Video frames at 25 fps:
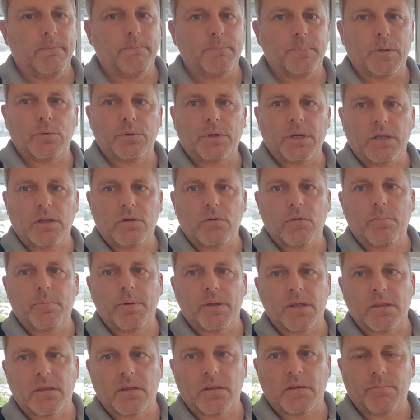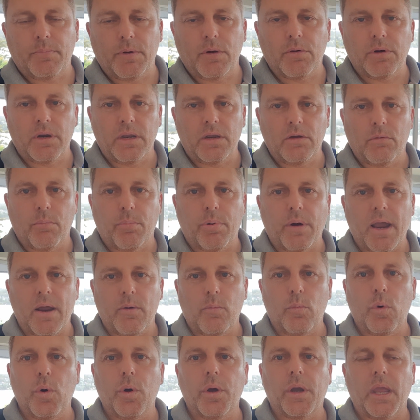your business, building your
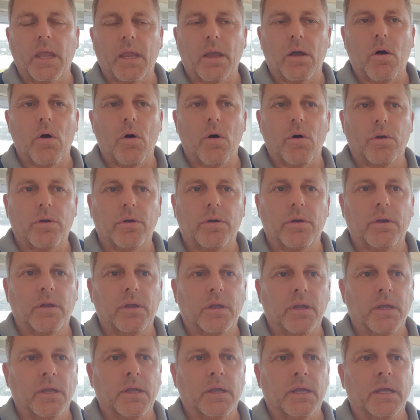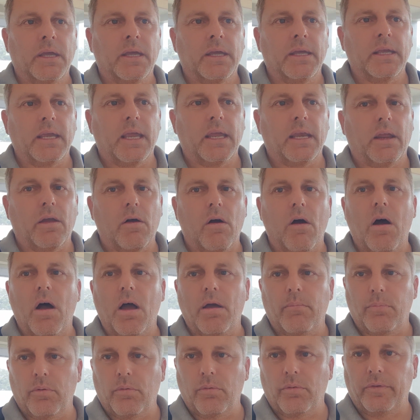brand, working on getting
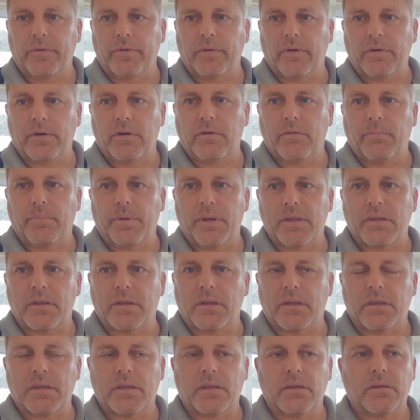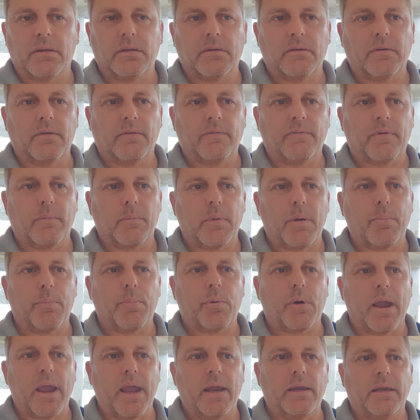eyeballs on your business from a
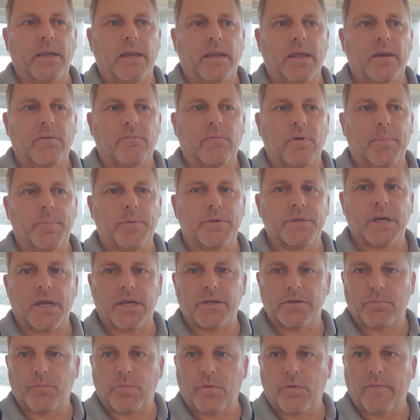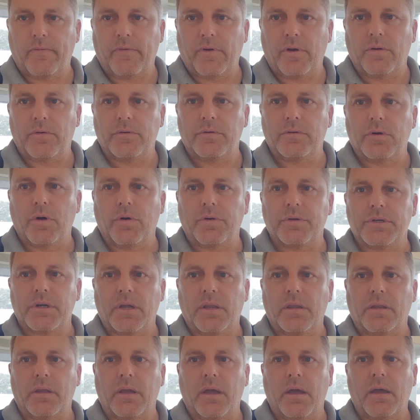branding and reputation point of view, not
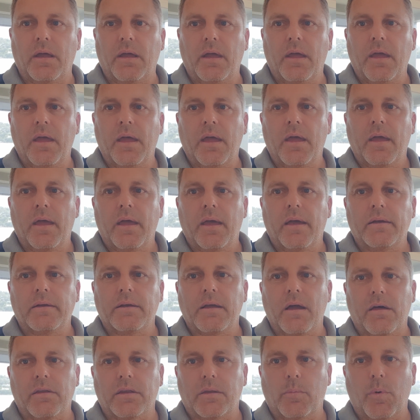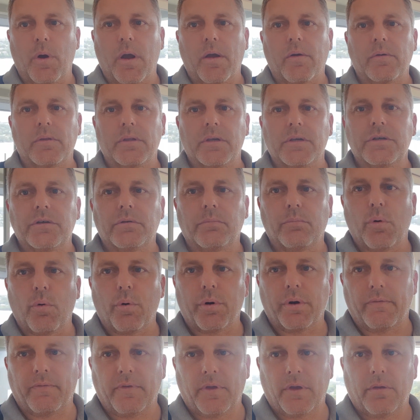just a customer acquisition
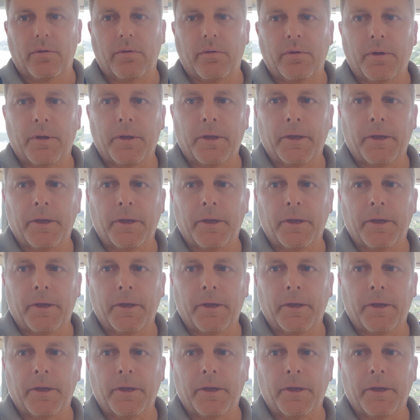point of view.